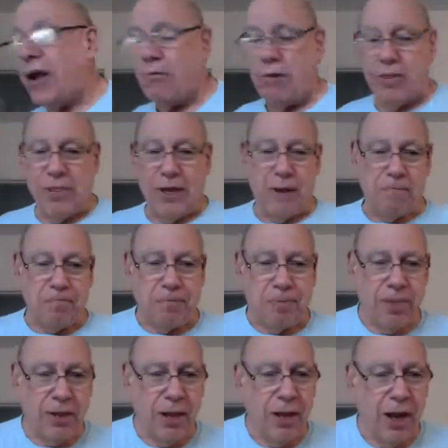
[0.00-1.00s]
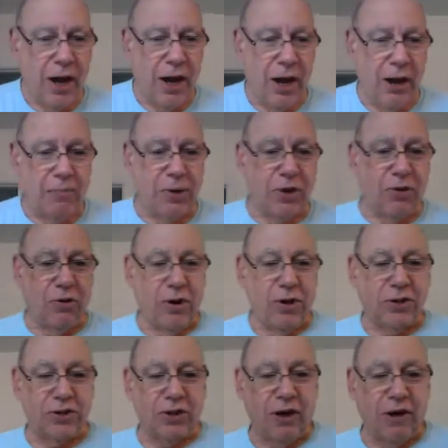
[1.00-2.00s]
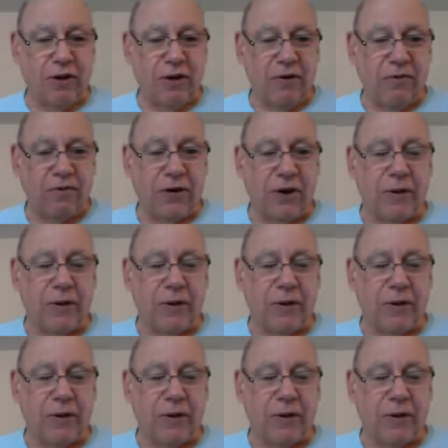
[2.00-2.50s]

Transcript: with them because of